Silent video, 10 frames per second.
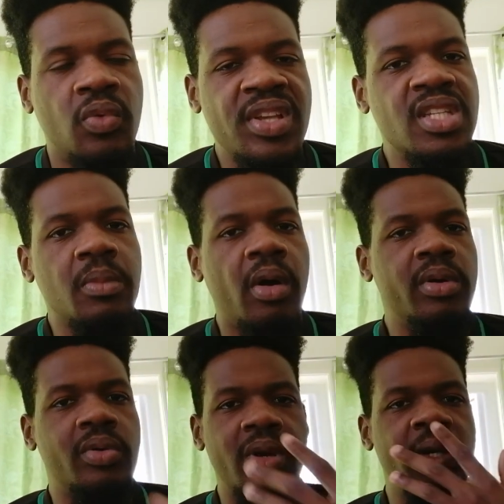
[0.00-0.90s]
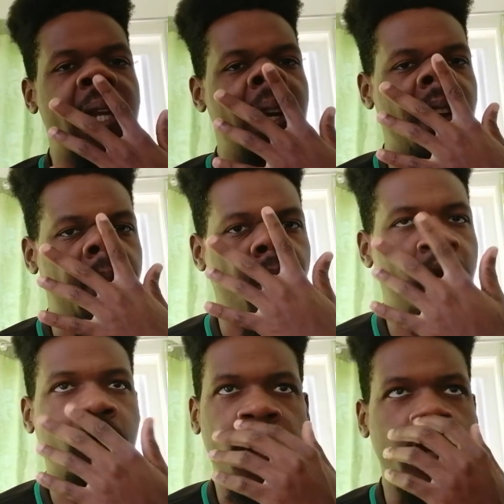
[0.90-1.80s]
Where's Demarai Gray?
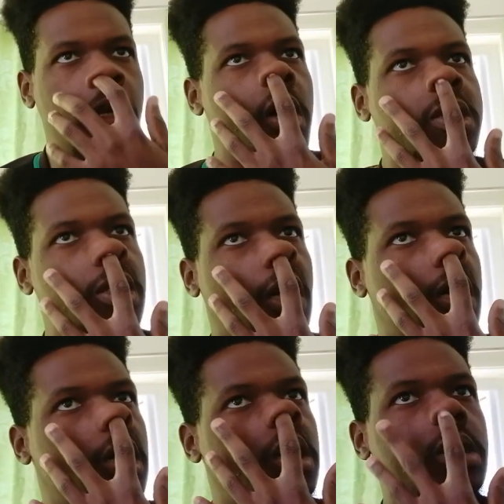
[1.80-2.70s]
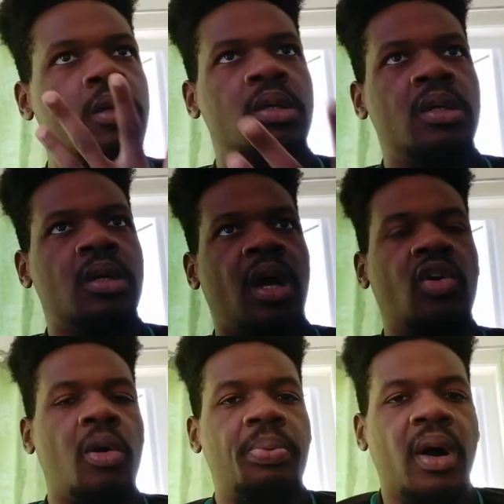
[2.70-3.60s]
Demarai Gray and, and uh
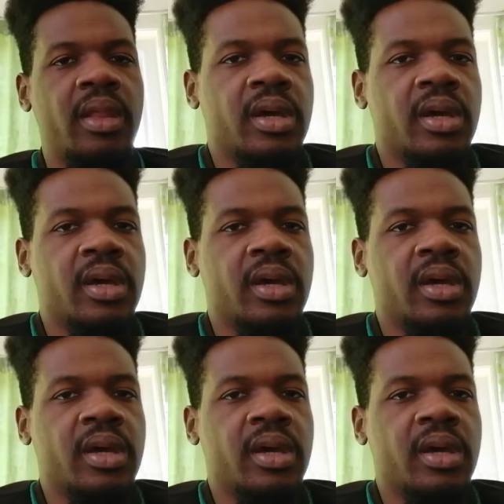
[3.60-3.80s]
and a couple